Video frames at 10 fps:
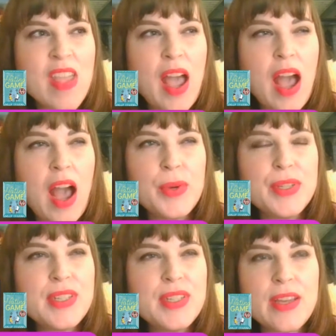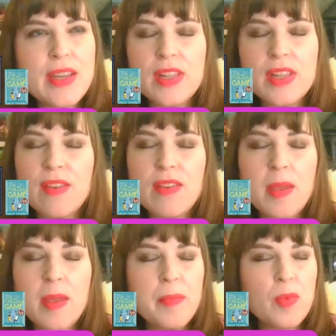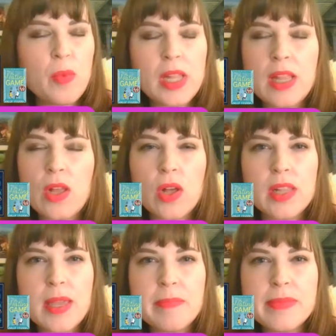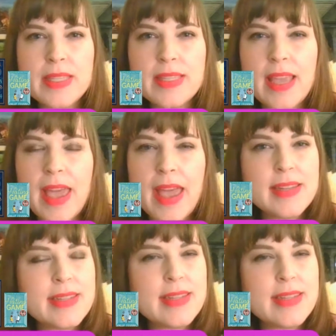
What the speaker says: I would definitely give him really long limbs, and